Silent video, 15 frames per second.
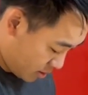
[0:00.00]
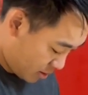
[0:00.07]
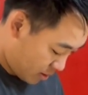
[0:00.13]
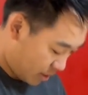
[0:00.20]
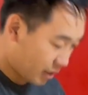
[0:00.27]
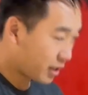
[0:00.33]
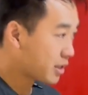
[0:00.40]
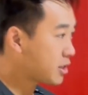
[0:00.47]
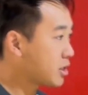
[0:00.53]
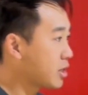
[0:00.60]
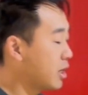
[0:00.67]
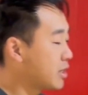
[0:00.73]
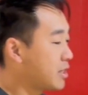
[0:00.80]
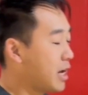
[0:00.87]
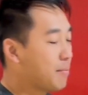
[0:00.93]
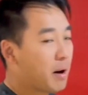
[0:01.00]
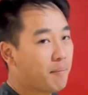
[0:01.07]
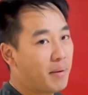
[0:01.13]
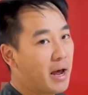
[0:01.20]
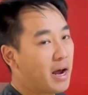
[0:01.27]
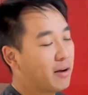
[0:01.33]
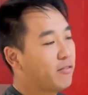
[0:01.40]
I think this is gonna stay in my
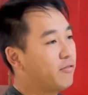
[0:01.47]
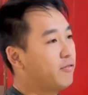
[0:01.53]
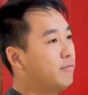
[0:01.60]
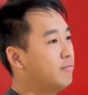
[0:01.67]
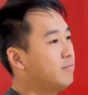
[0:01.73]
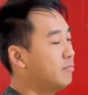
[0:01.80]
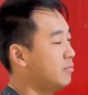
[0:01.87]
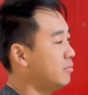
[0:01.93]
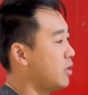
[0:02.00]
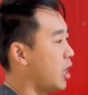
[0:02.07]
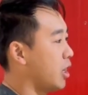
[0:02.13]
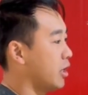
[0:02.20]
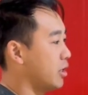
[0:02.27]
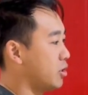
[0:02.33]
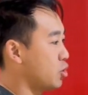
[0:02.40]
bag all of the